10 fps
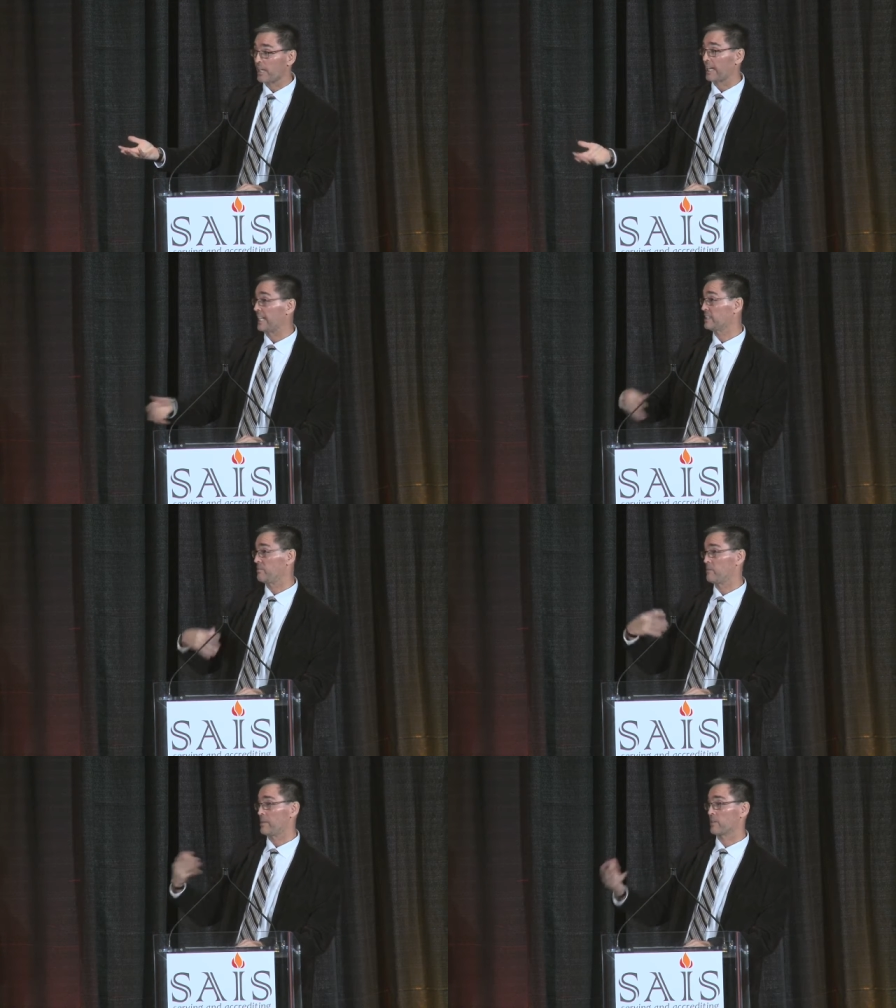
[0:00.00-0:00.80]
I guess
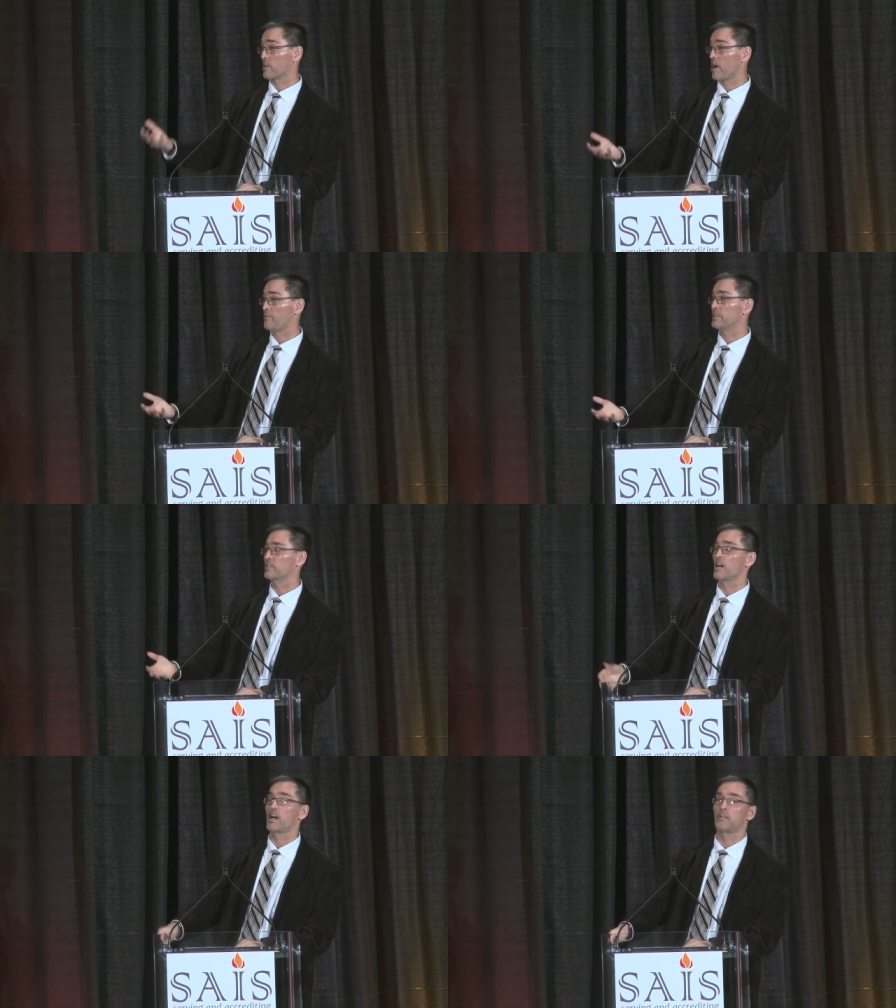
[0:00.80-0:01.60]
I'm a bit of a coffee
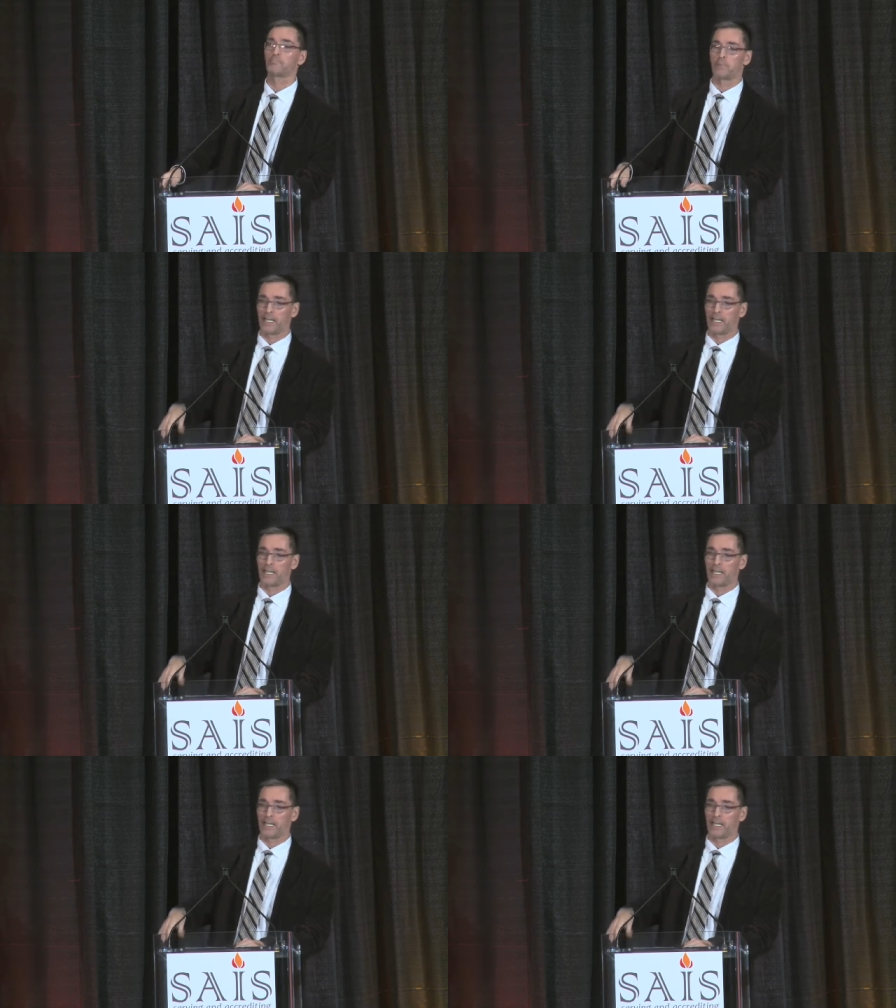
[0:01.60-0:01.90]
snob,